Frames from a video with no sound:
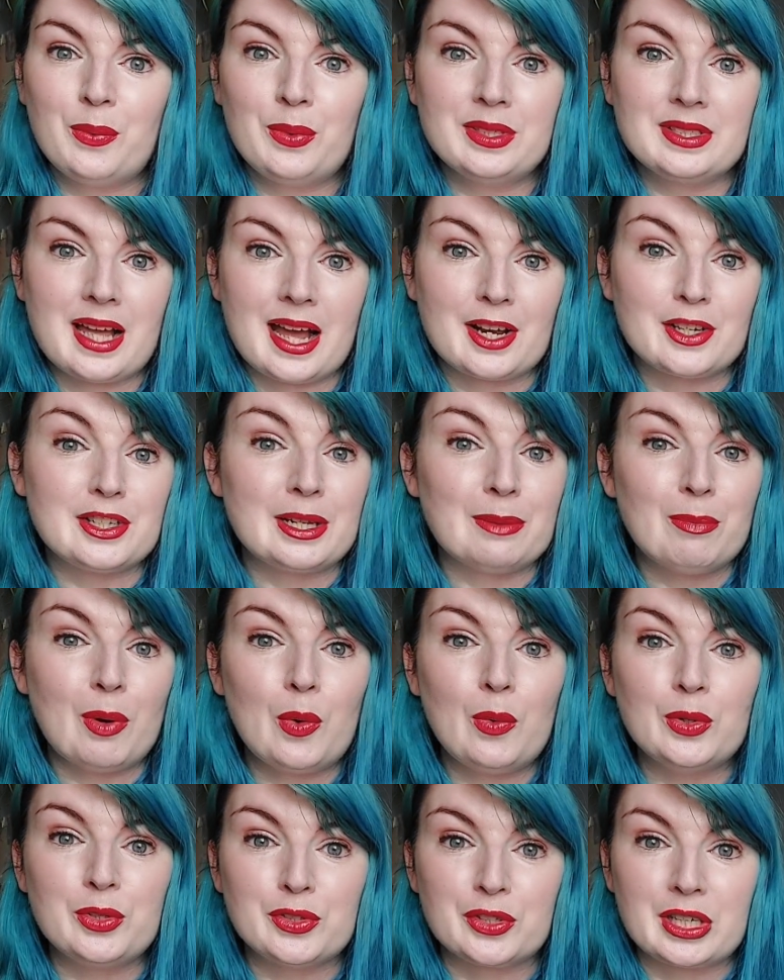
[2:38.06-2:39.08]
was actually
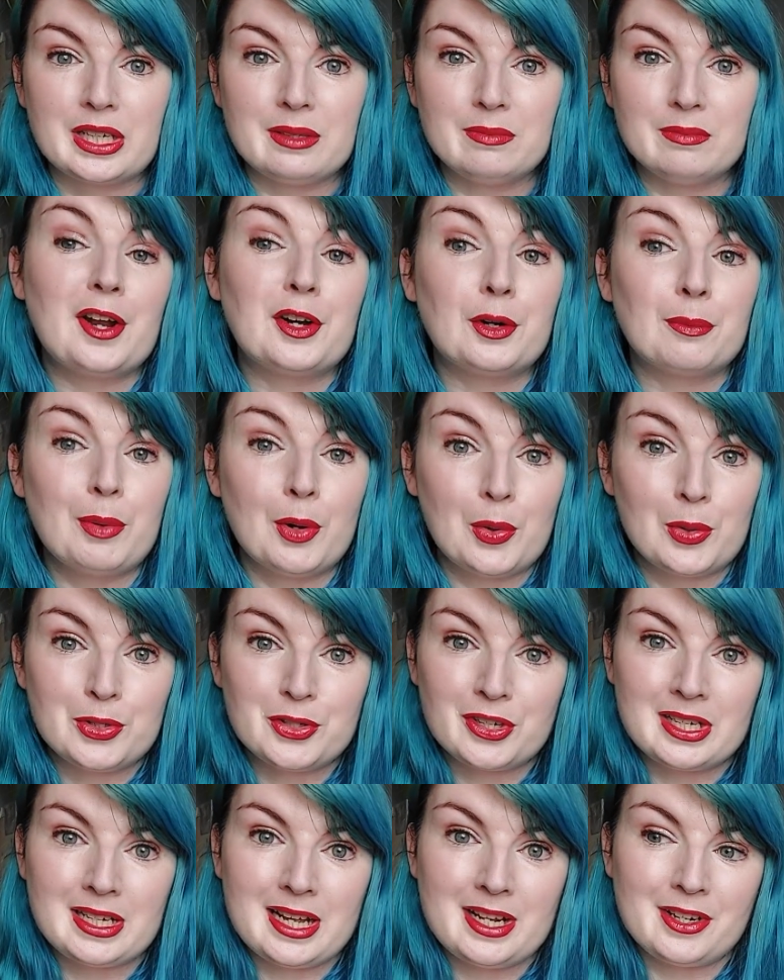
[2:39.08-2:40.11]
poetry, and her
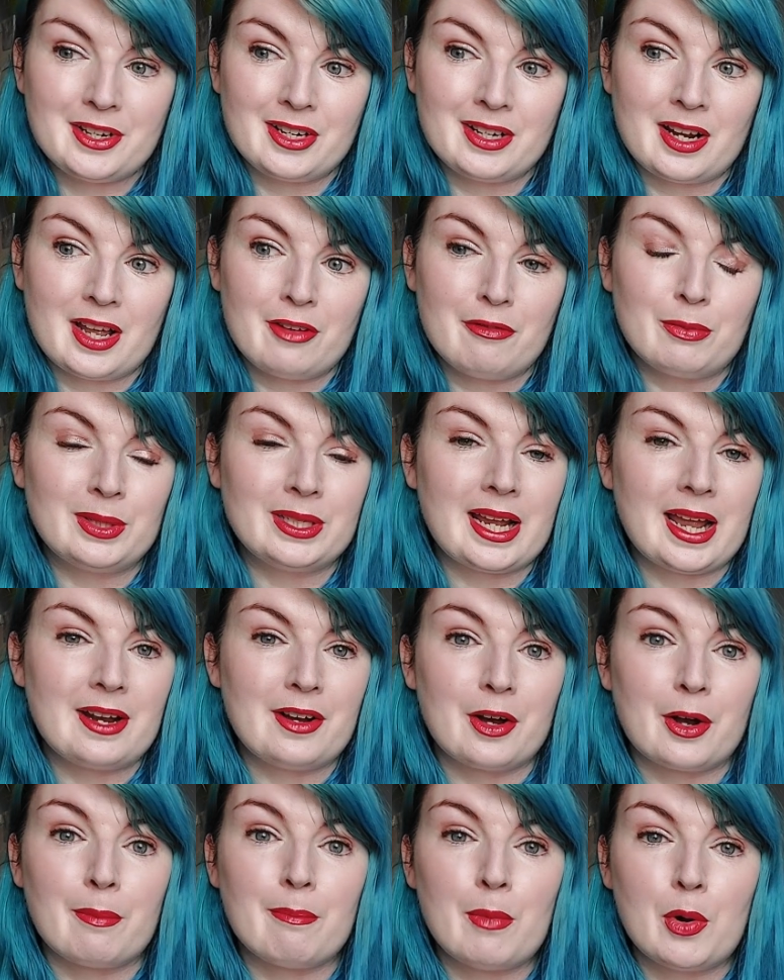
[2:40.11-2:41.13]
poetry later in life would gain
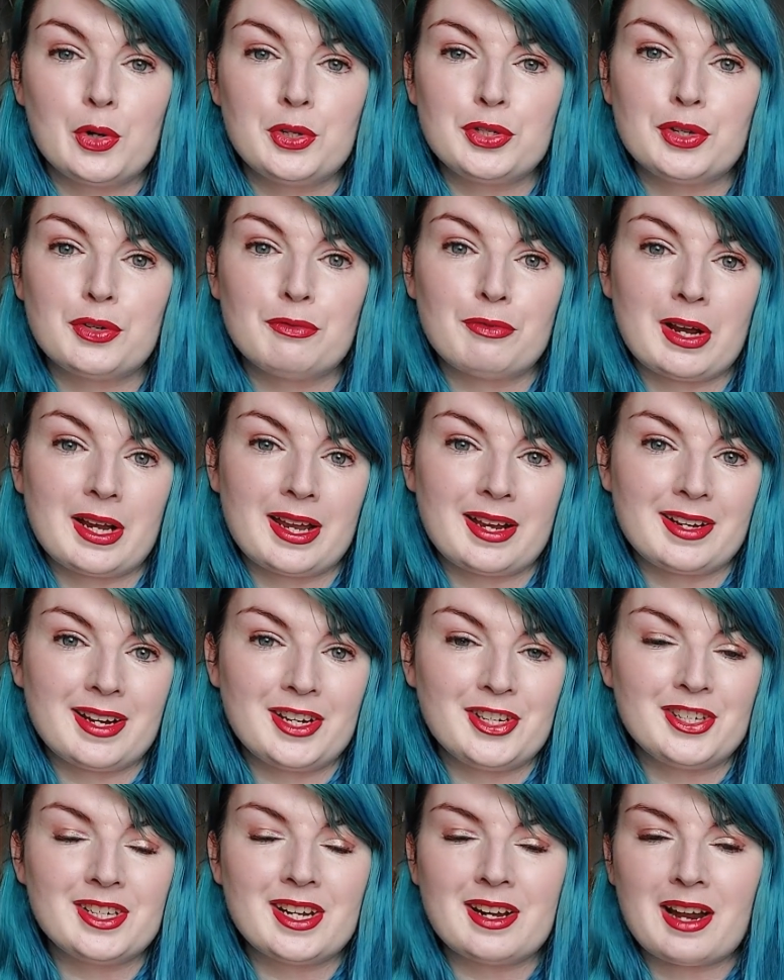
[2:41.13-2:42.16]
her much
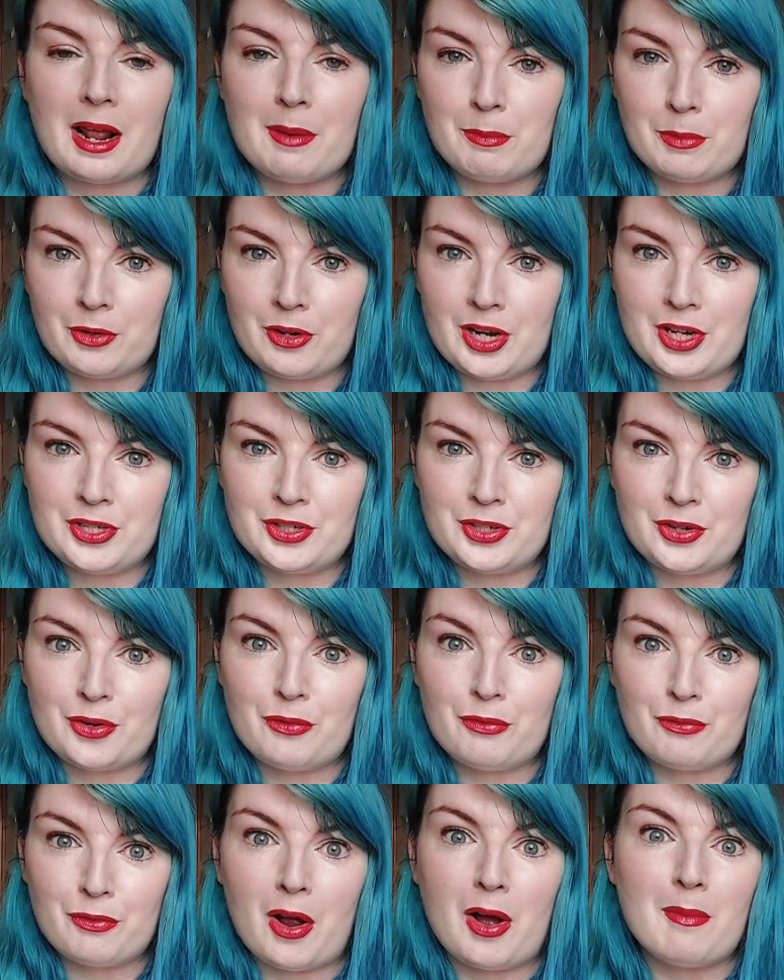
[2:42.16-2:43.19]
recognition and admiration
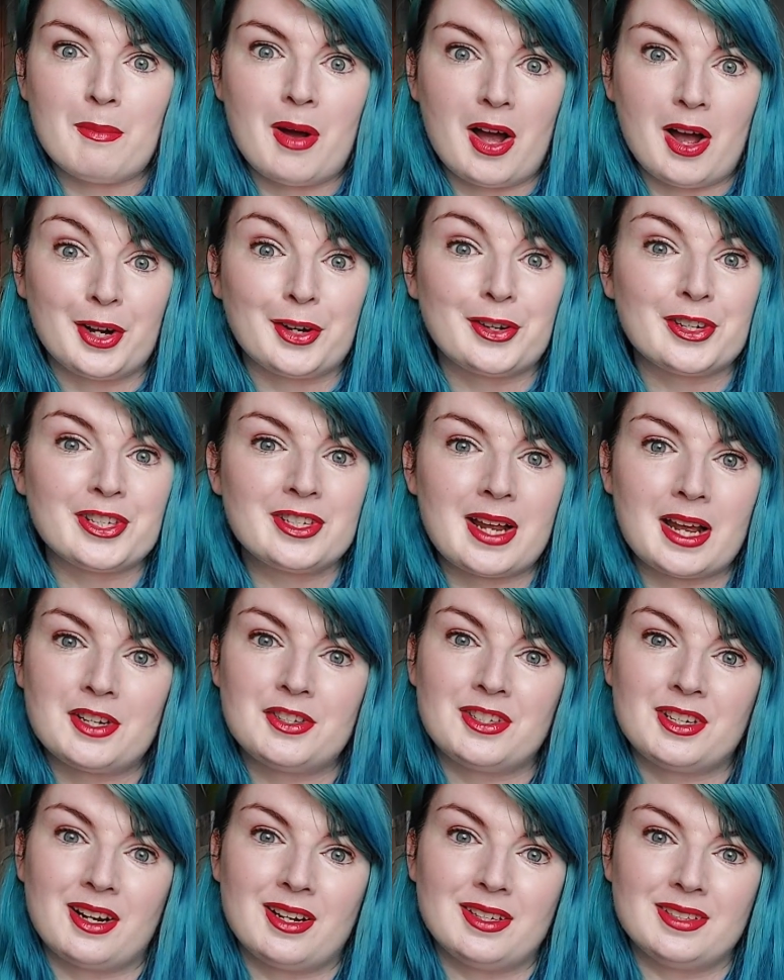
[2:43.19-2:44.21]
from Irish
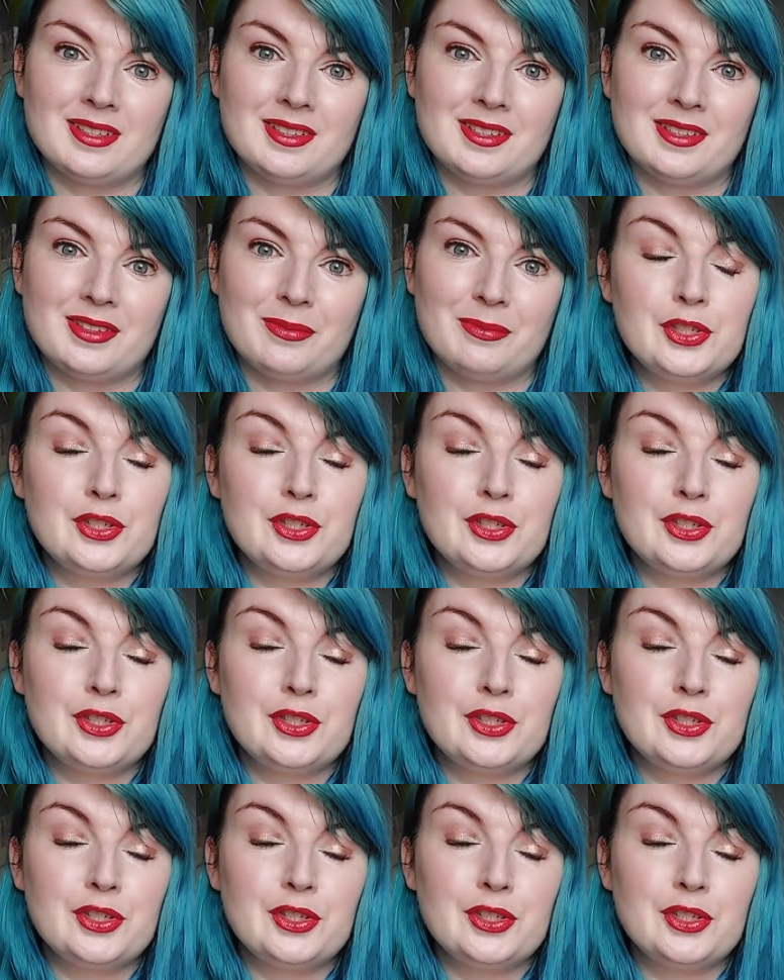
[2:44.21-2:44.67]
nationalists.